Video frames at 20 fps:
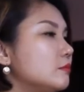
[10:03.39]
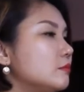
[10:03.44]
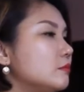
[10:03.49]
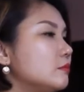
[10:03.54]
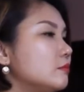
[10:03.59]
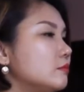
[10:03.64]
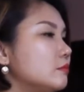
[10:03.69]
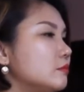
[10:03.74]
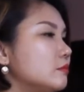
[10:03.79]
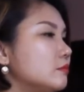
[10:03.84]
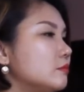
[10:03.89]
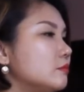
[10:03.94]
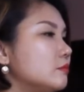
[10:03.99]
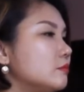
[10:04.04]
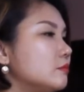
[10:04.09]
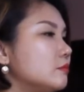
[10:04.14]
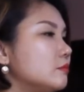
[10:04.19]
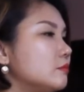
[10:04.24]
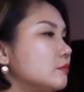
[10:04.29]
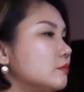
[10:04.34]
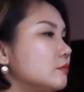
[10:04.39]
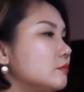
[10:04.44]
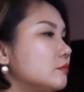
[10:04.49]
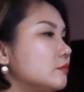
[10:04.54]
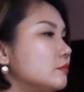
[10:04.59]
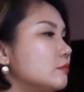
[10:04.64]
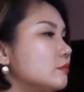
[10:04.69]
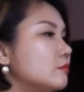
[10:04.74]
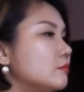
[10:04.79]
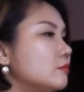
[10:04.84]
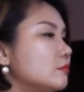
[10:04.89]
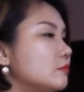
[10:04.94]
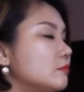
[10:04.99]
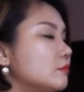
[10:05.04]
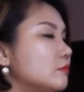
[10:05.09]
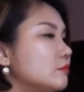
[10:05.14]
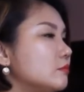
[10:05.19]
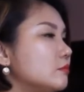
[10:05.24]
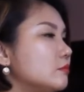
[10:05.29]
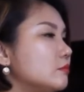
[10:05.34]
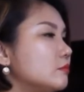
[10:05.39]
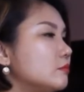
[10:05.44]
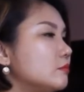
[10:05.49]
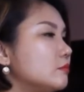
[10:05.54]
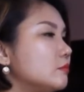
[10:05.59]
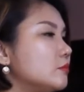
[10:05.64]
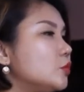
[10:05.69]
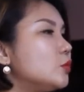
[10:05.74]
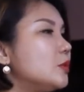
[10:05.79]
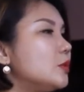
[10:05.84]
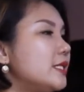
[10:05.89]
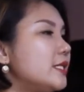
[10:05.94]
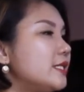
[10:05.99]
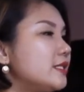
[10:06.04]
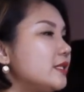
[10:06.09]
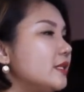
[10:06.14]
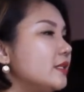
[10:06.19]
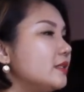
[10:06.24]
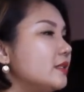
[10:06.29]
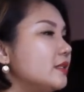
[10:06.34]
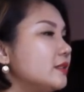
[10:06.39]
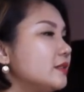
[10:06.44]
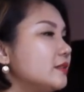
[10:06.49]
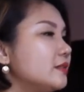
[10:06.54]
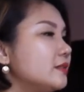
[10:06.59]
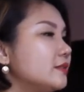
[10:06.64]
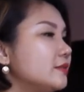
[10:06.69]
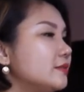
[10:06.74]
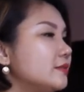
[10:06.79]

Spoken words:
(not speaking)